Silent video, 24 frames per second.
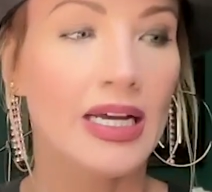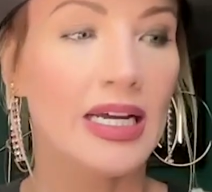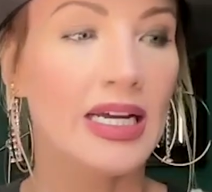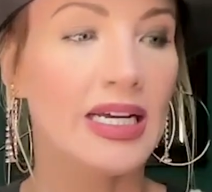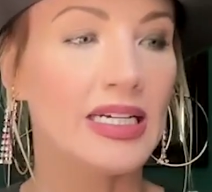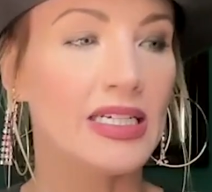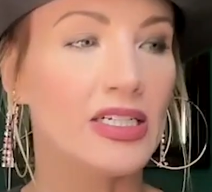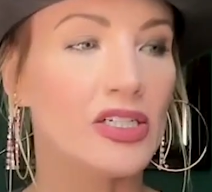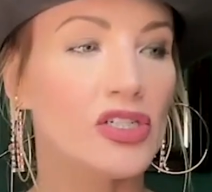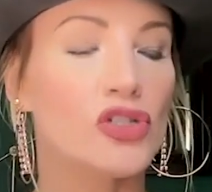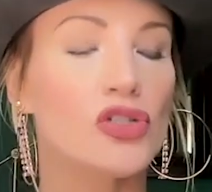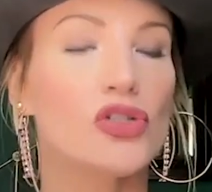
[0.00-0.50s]

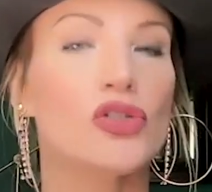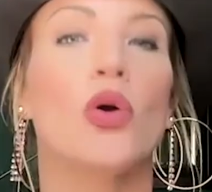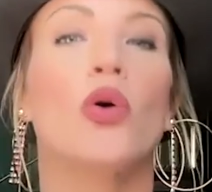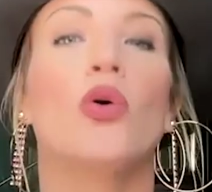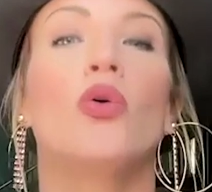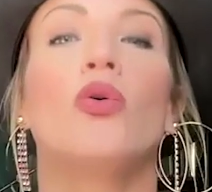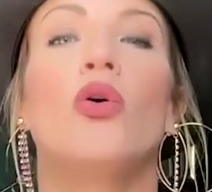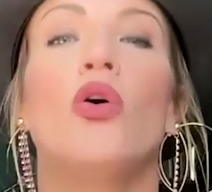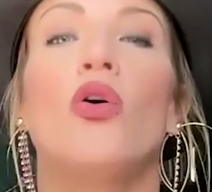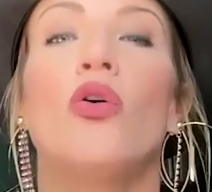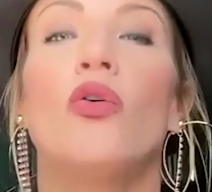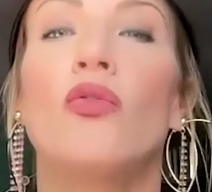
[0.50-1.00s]
is
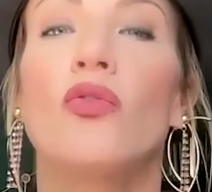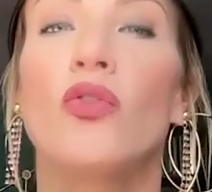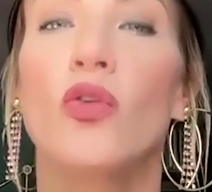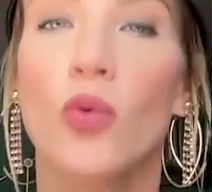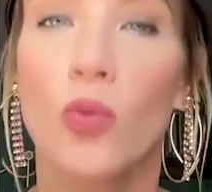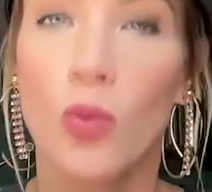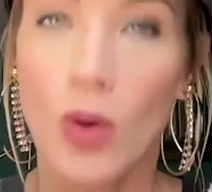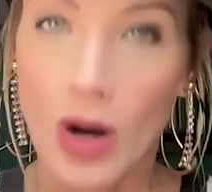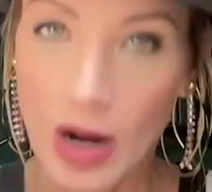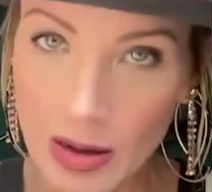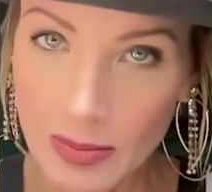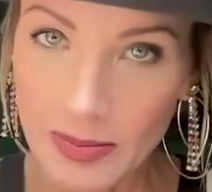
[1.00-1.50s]
so
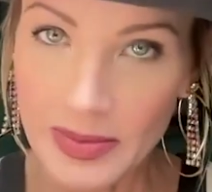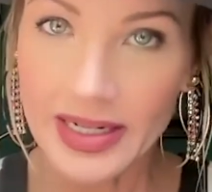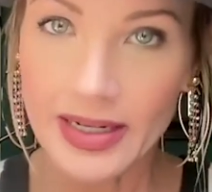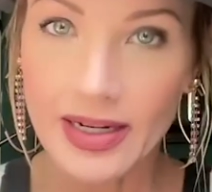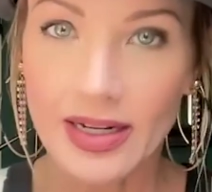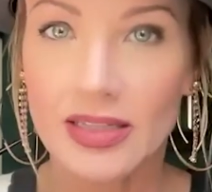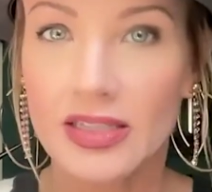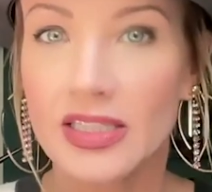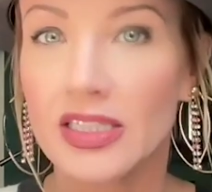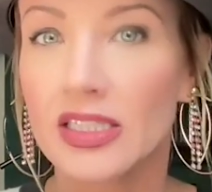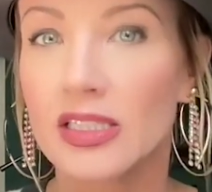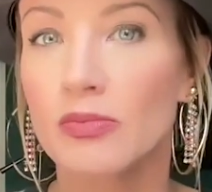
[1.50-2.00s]
overwhelming
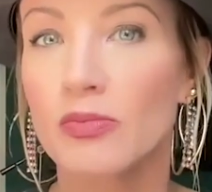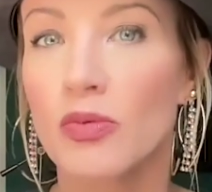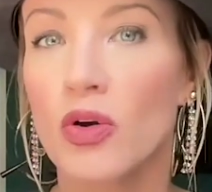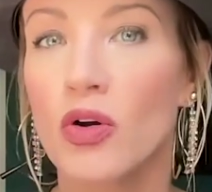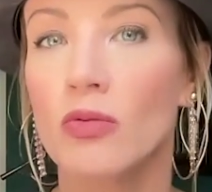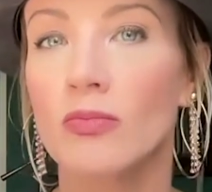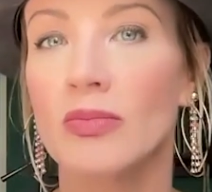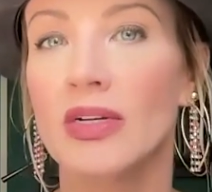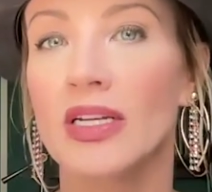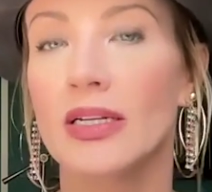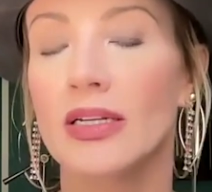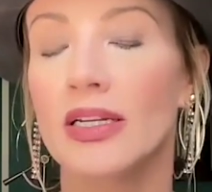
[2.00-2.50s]
at this
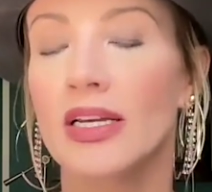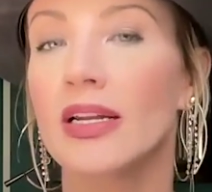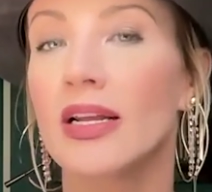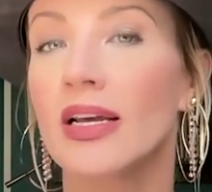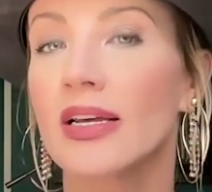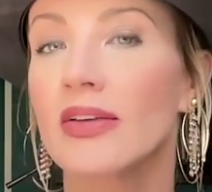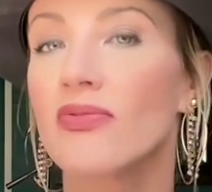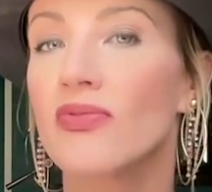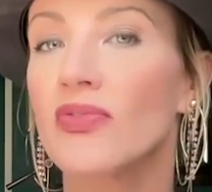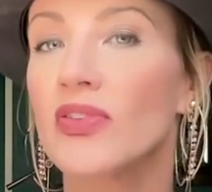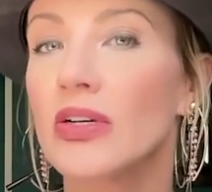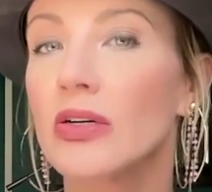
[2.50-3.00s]
moment. And
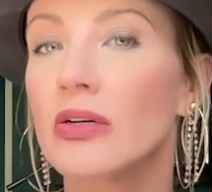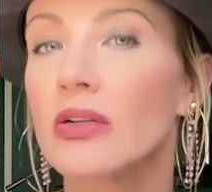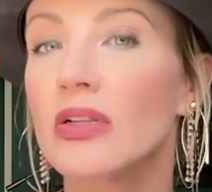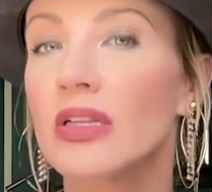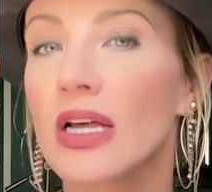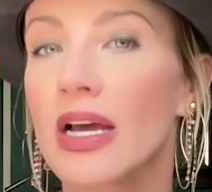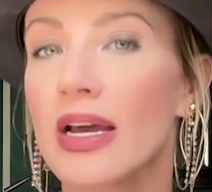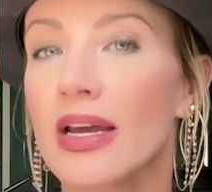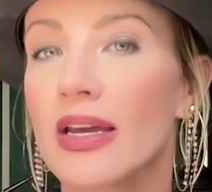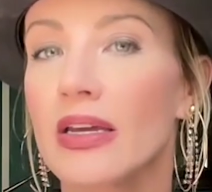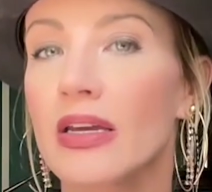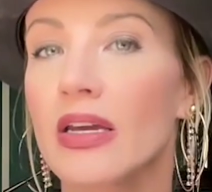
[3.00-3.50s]
I feel
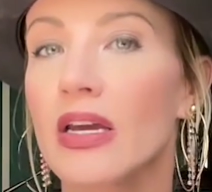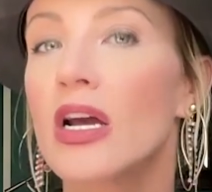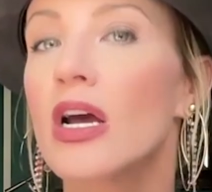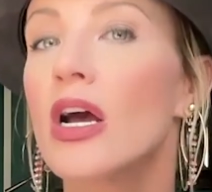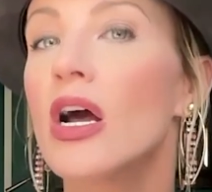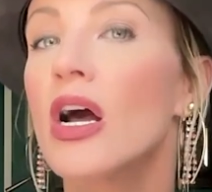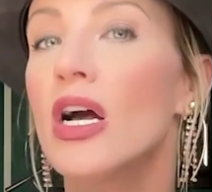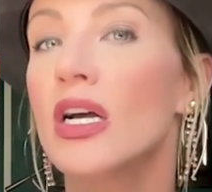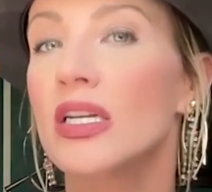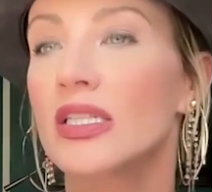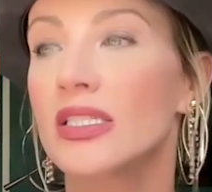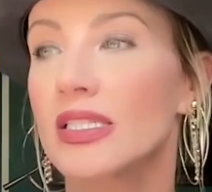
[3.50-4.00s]
like
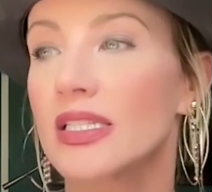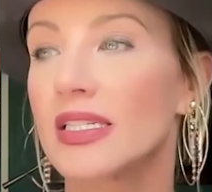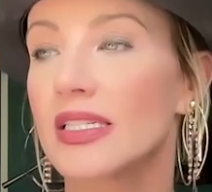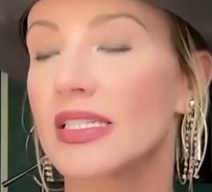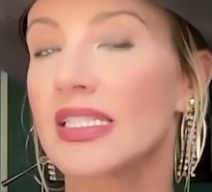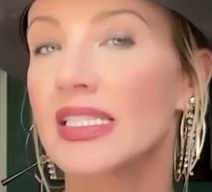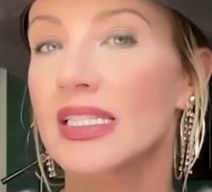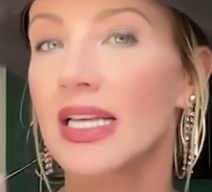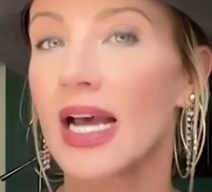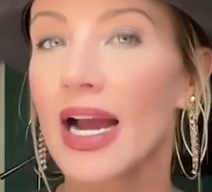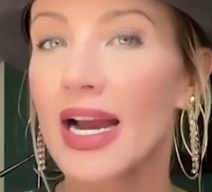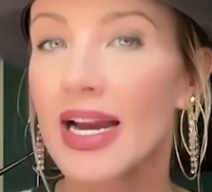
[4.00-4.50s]

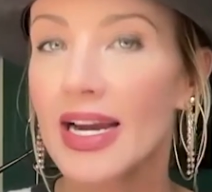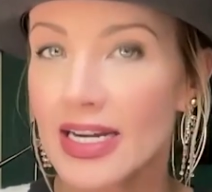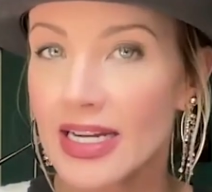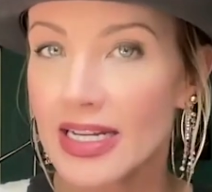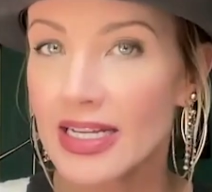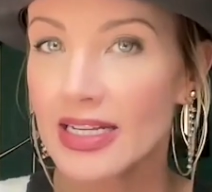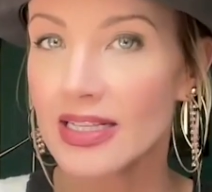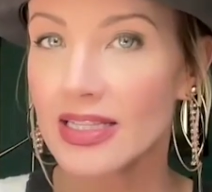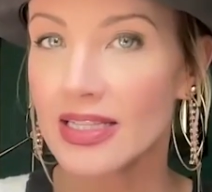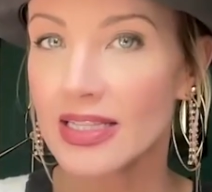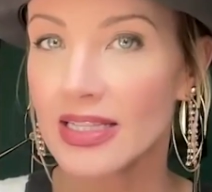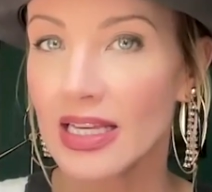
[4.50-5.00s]

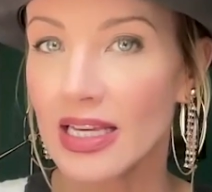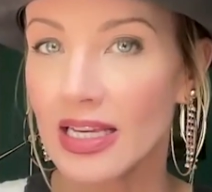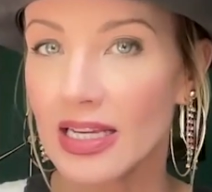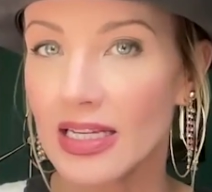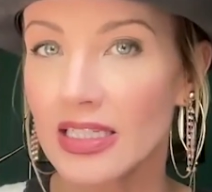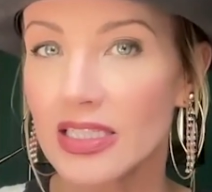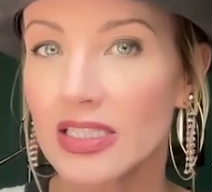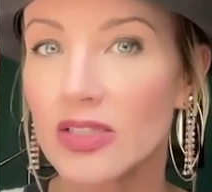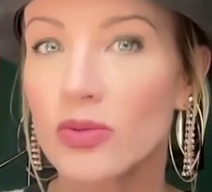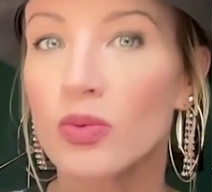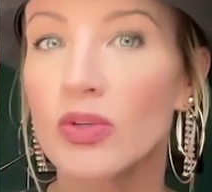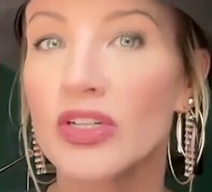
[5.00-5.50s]
society
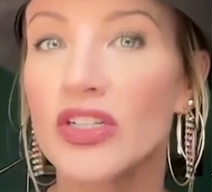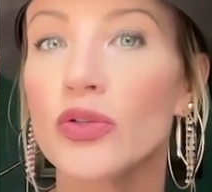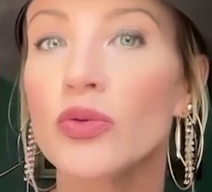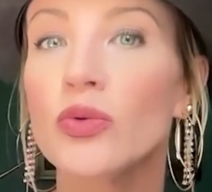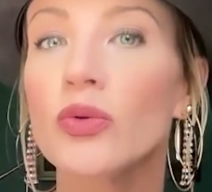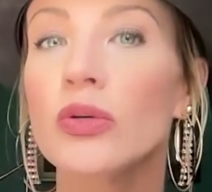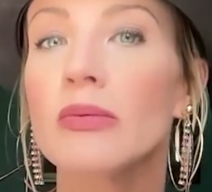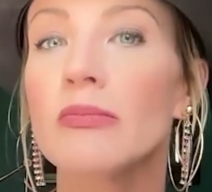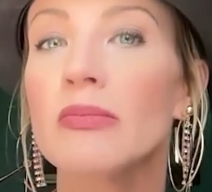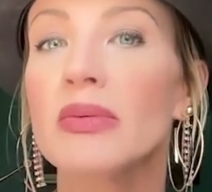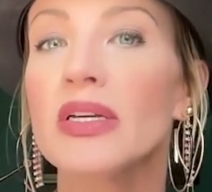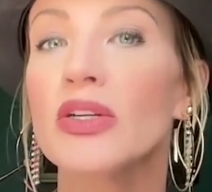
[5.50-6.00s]
thinks when
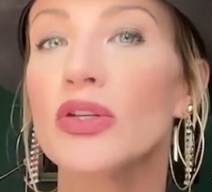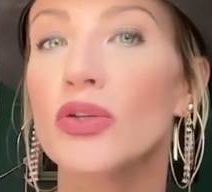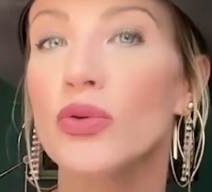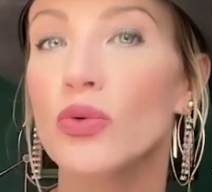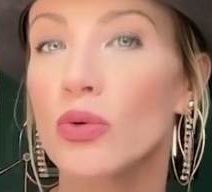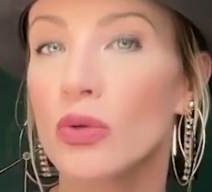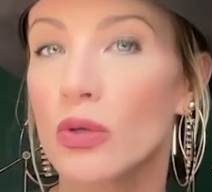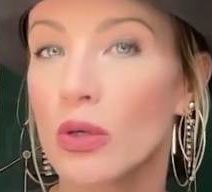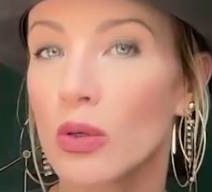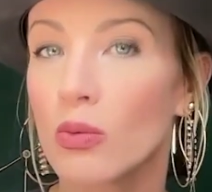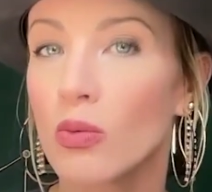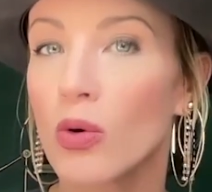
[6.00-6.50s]
you admit
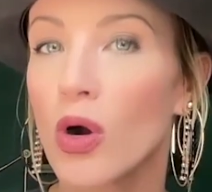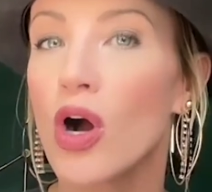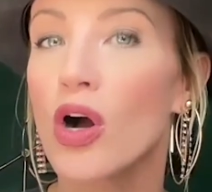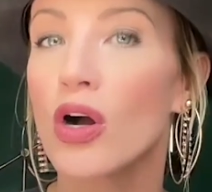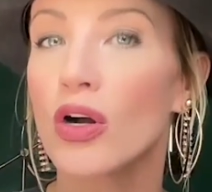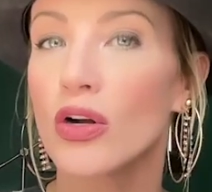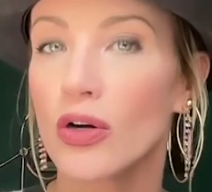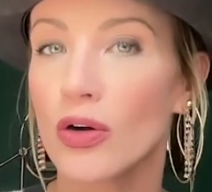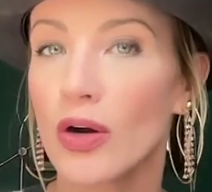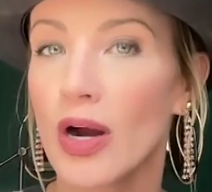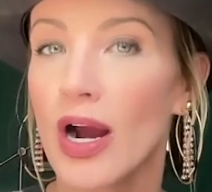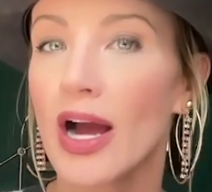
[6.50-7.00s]
you are
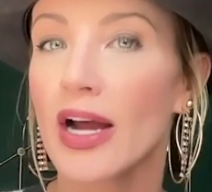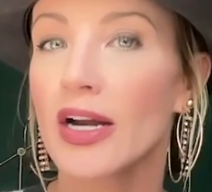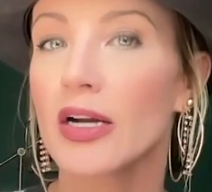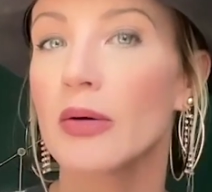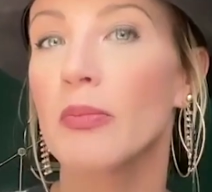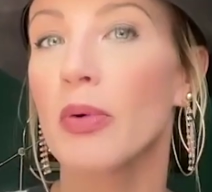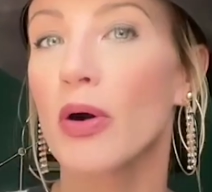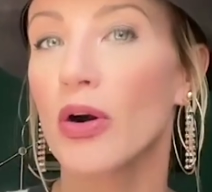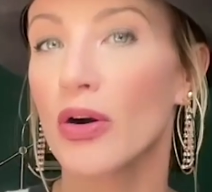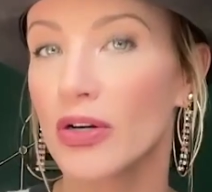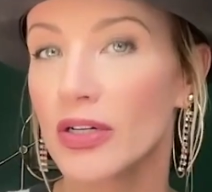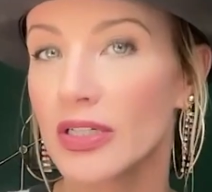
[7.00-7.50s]
wrong or had a
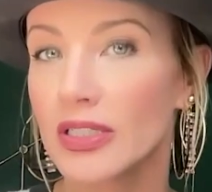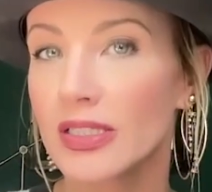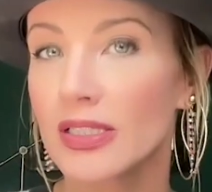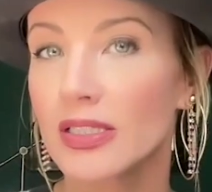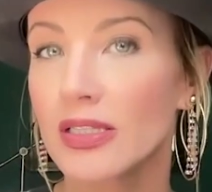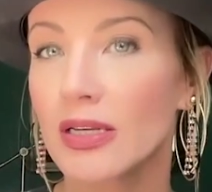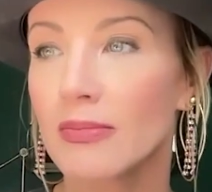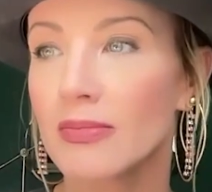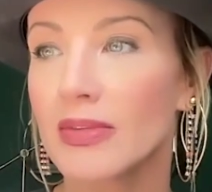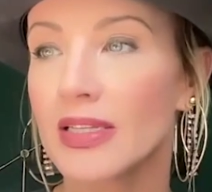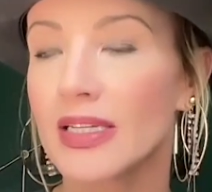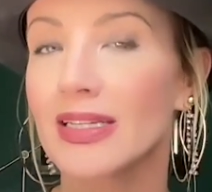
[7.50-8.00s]
part in
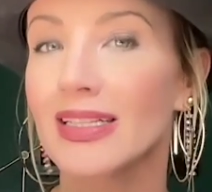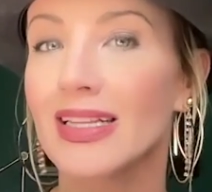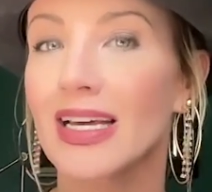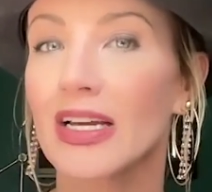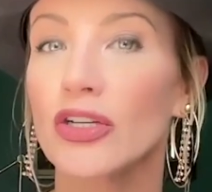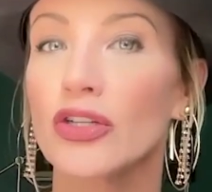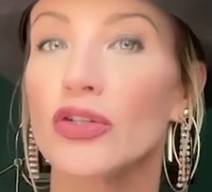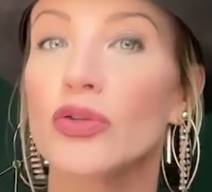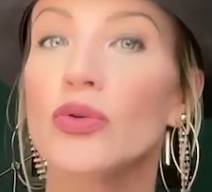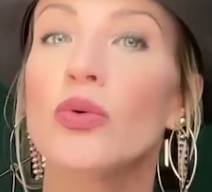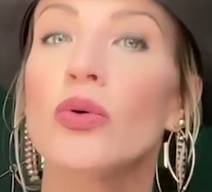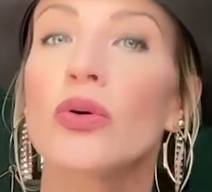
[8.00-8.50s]
something that
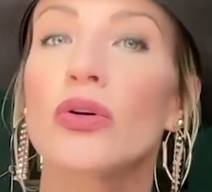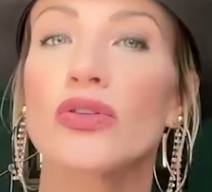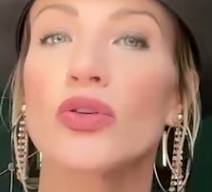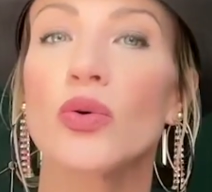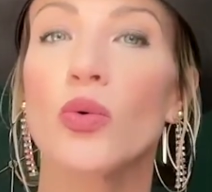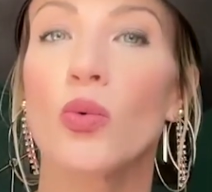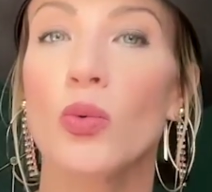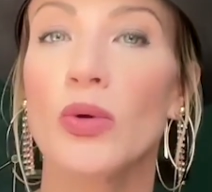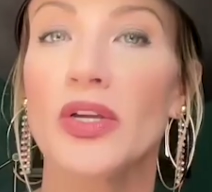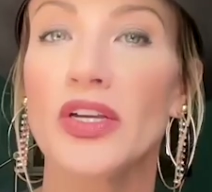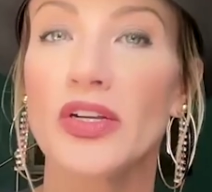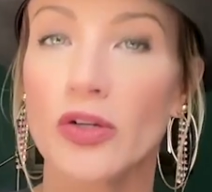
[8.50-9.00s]
you are the
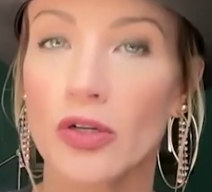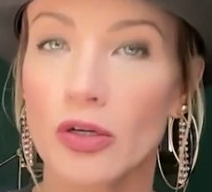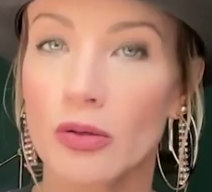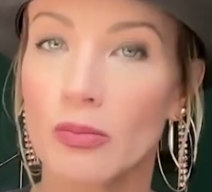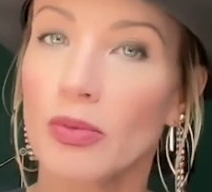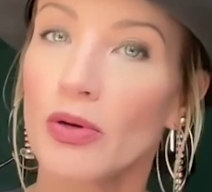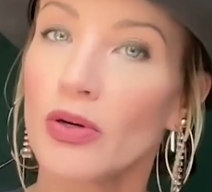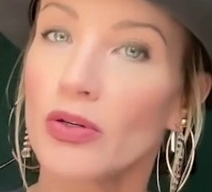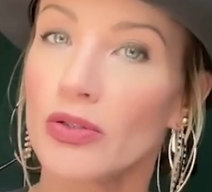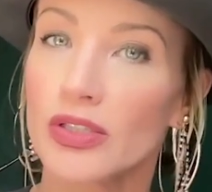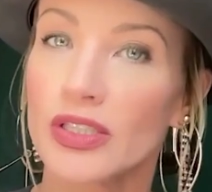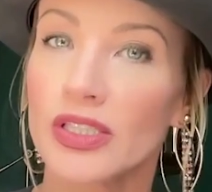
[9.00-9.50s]
weaker
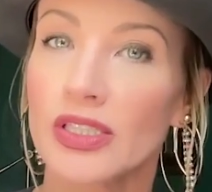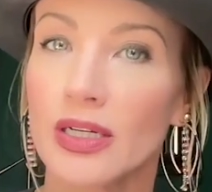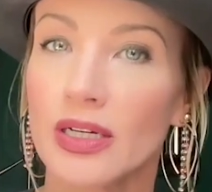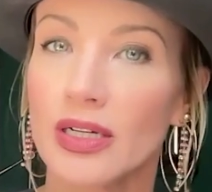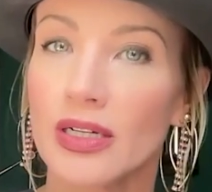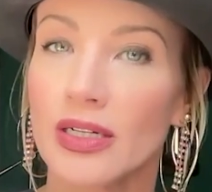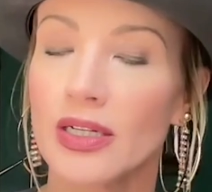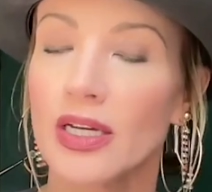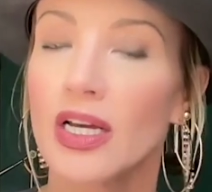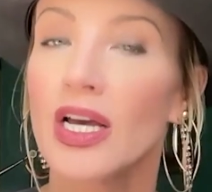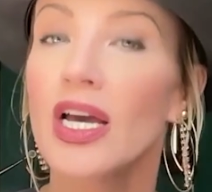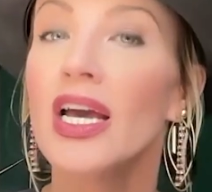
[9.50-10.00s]

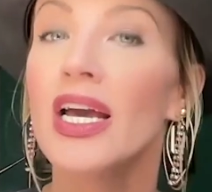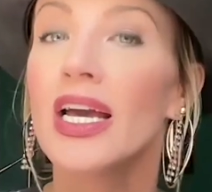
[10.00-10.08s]
person.